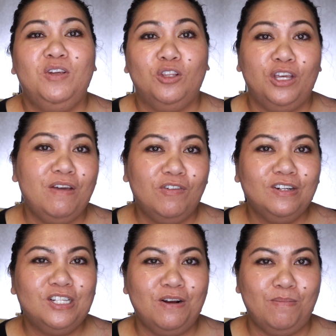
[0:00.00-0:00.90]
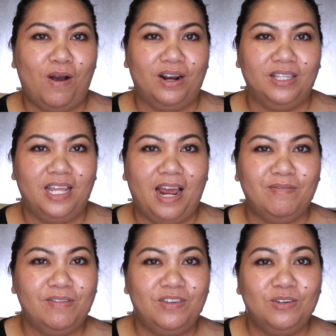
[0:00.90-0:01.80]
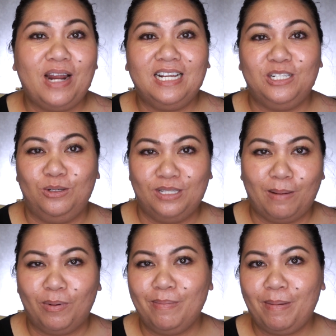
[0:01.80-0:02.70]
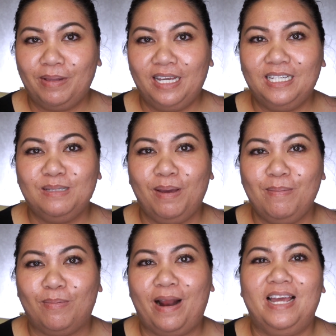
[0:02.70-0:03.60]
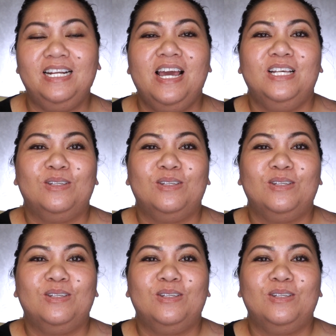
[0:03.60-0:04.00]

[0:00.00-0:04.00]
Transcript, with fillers: If you're looking for a certain product that I've reviewed, I do separate my playlist by brand.